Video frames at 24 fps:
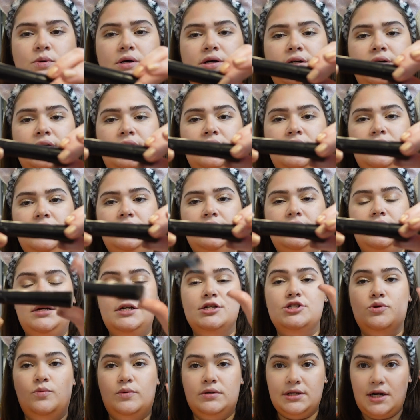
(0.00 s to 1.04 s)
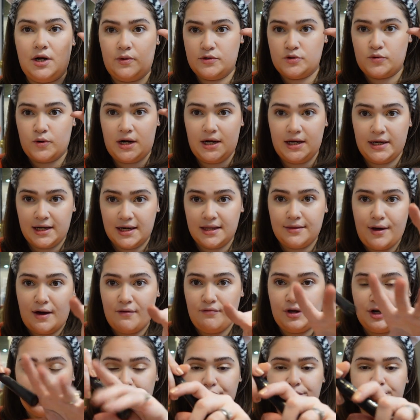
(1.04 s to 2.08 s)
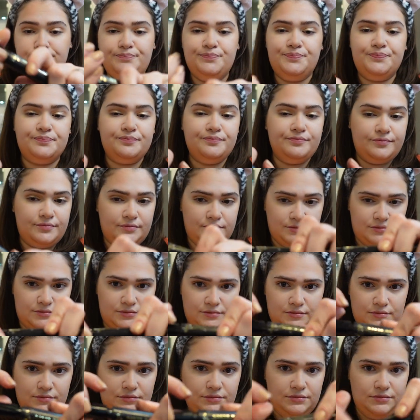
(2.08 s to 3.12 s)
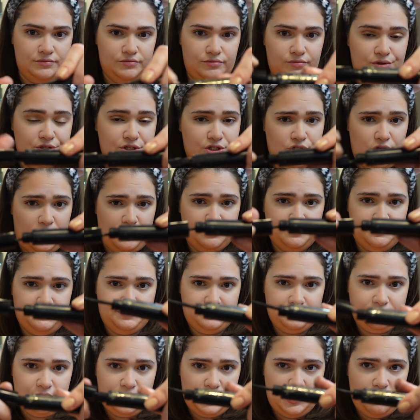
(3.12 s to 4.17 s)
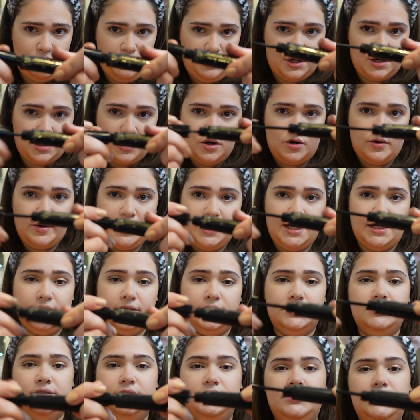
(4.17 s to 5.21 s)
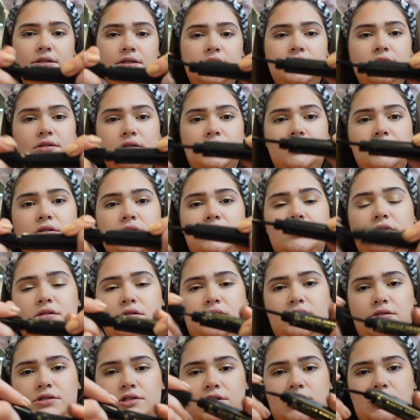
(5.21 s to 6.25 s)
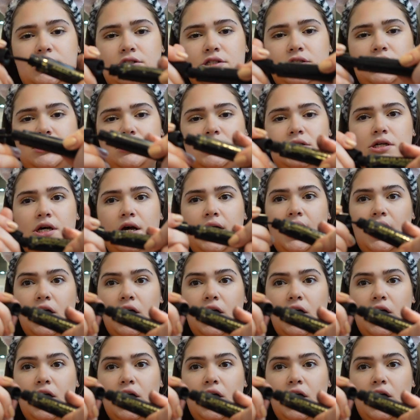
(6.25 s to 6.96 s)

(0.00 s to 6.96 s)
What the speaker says: one is the one that I was wearing in that video. So we're going to go ahead. Just